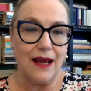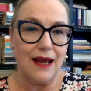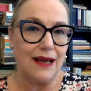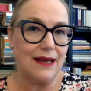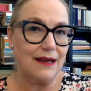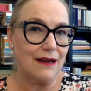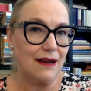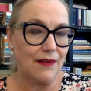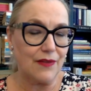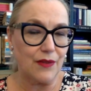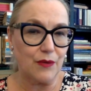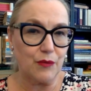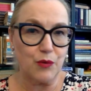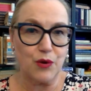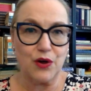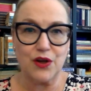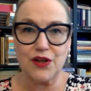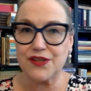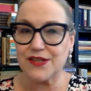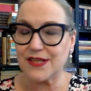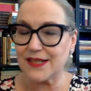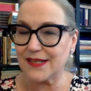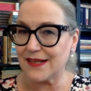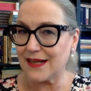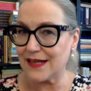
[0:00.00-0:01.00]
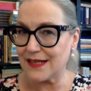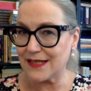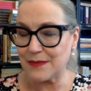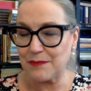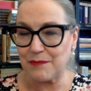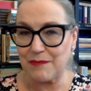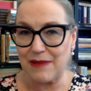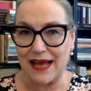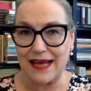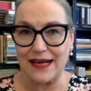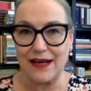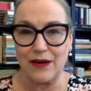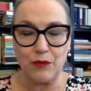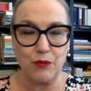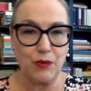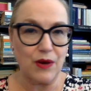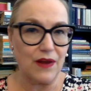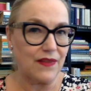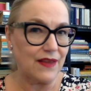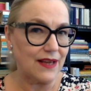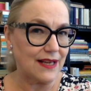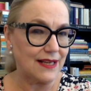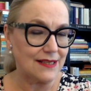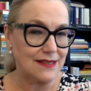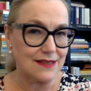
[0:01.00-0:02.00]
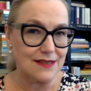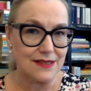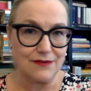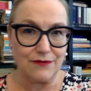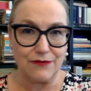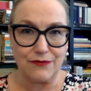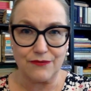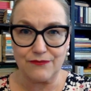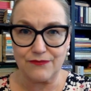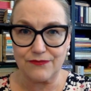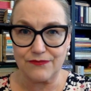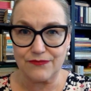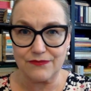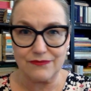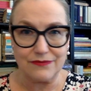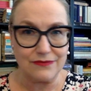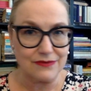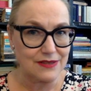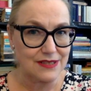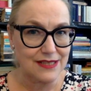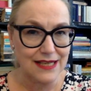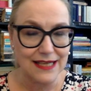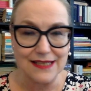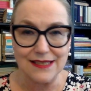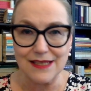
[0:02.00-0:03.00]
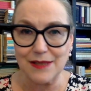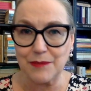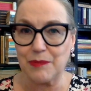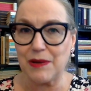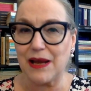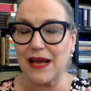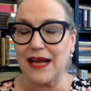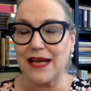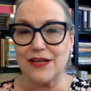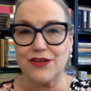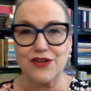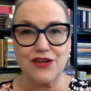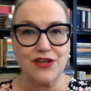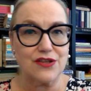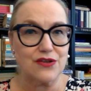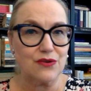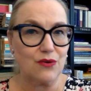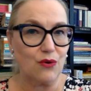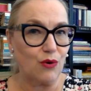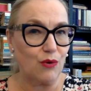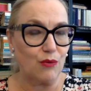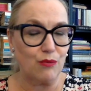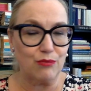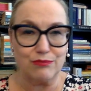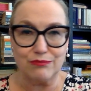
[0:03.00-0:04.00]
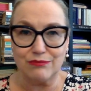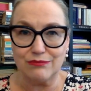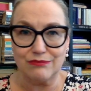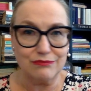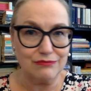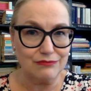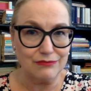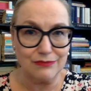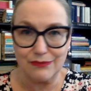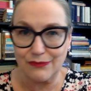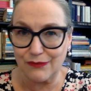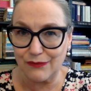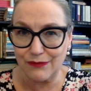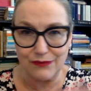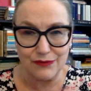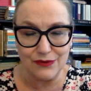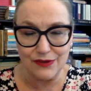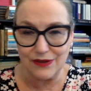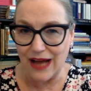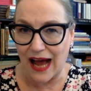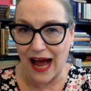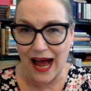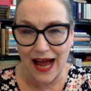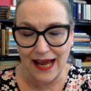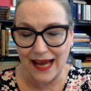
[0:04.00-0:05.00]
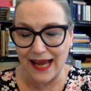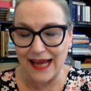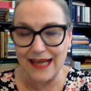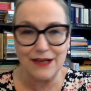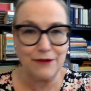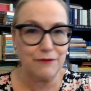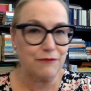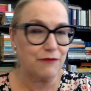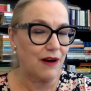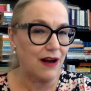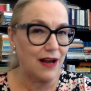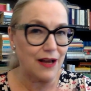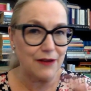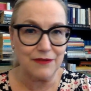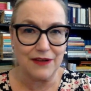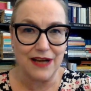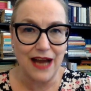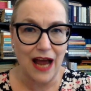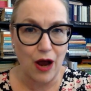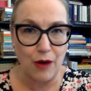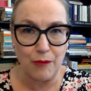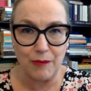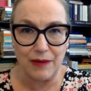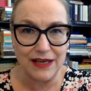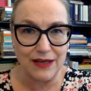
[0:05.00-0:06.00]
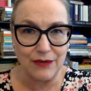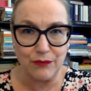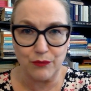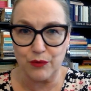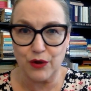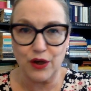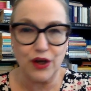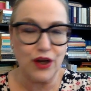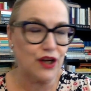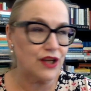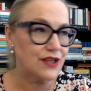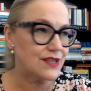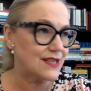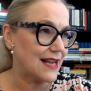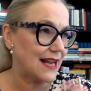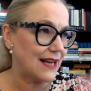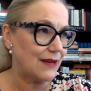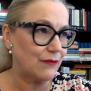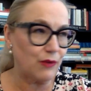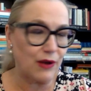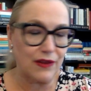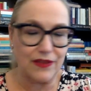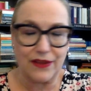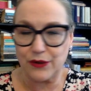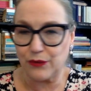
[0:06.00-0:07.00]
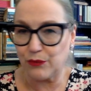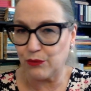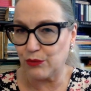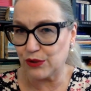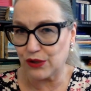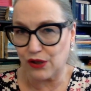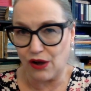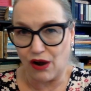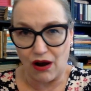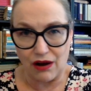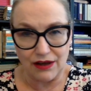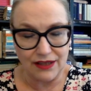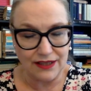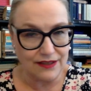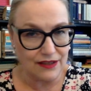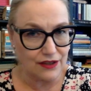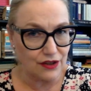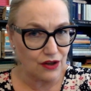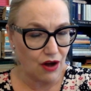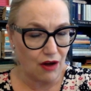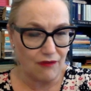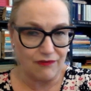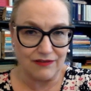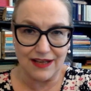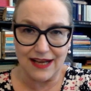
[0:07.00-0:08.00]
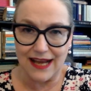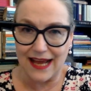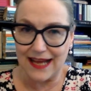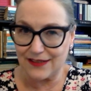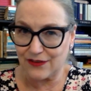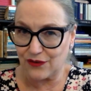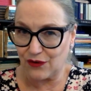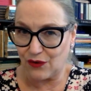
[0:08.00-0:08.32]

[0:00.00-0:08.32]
In other words, it doesn't matter whether it's 60 pages or 85 and how many words, and whether you would call it a novelette